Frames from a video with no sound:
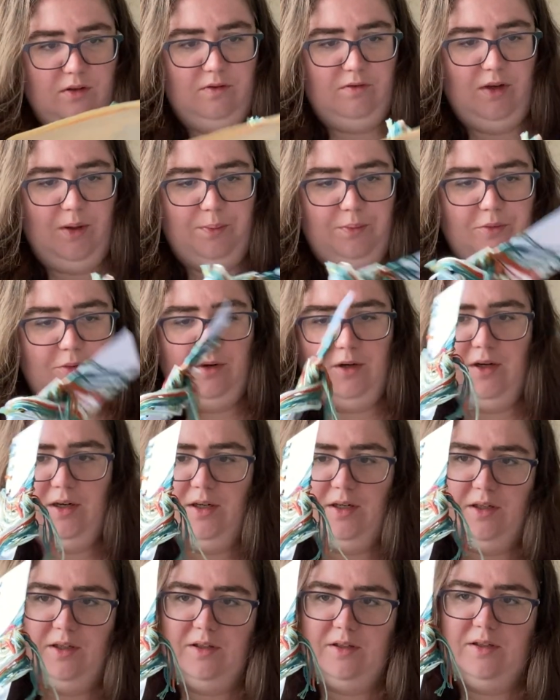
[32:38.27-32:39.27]

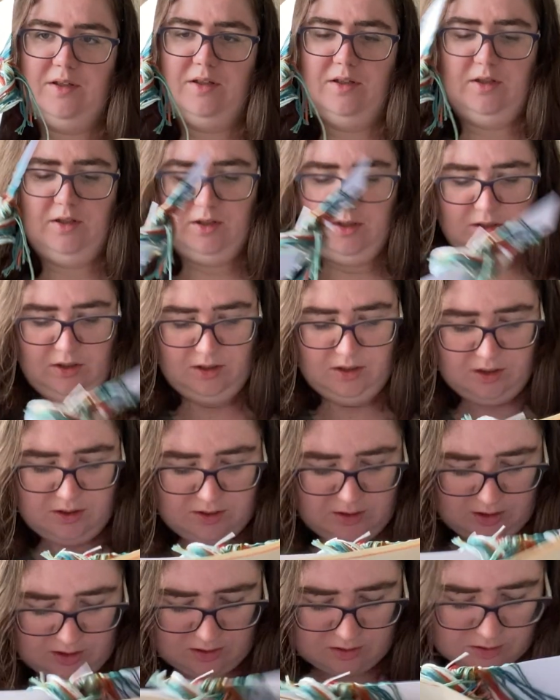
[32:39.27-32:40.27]
fabric, a
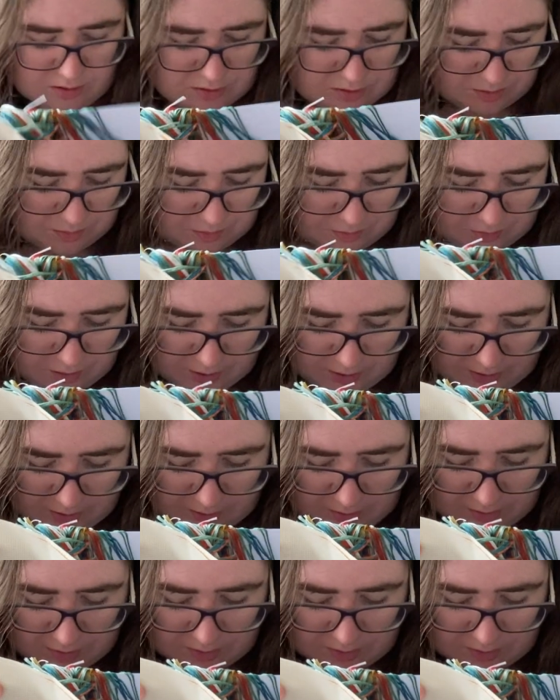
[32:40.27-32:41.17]
needle somewhere.